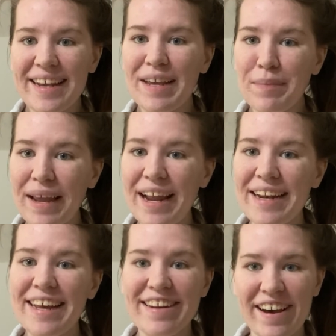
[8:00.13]
in pain
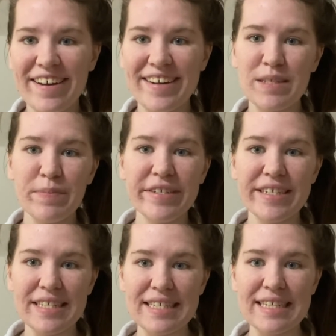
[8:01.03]
and not
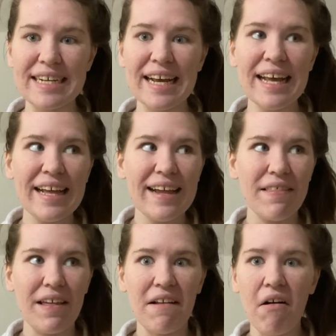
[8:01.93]
experiencing
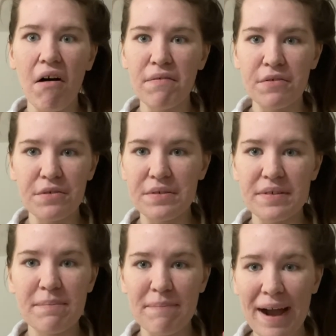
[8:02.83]
that awful
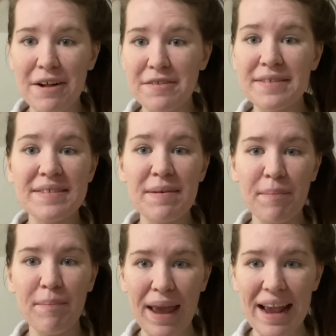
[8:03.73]
MCAS
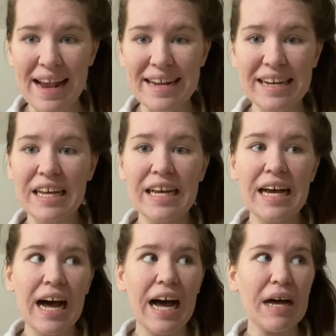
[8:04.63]
pain.
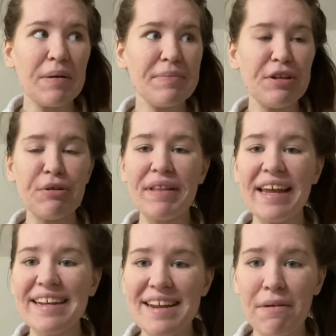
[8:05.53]

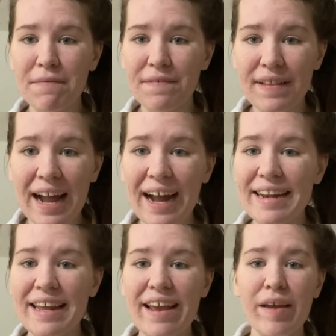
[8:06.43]
Laying down
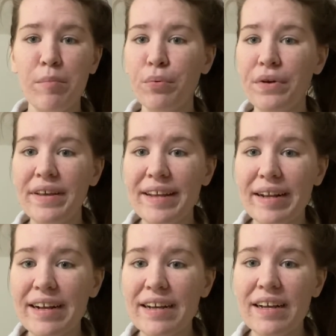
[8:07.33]
flat and
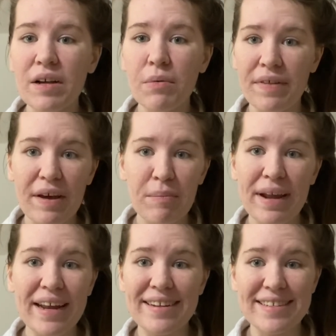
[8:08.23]
breathing without
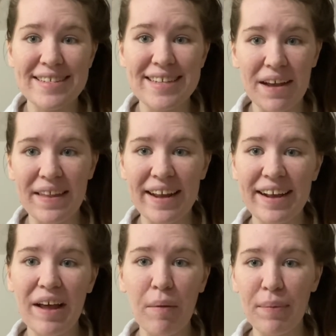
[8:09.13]
pain doesn't sound like
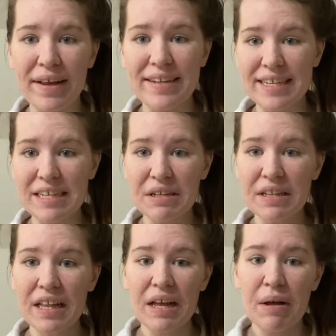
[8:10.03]
a big
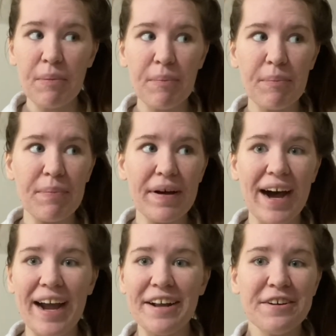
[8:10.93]
deal, but
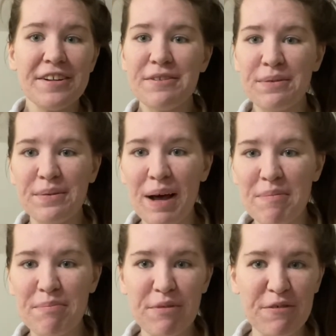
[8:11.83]
I couldn't do that
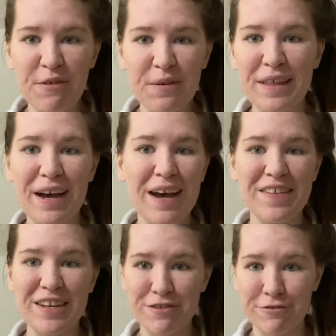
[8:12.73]
before without
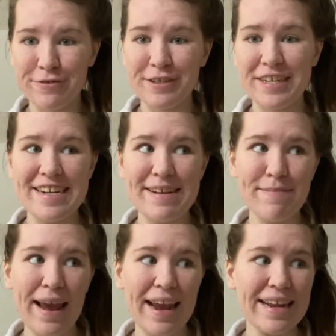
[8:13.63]
having excruciating
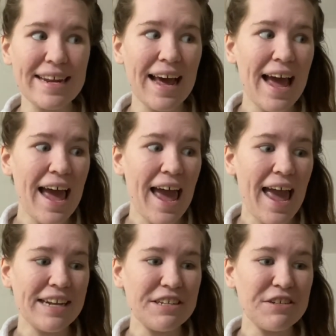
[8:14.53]
pain. And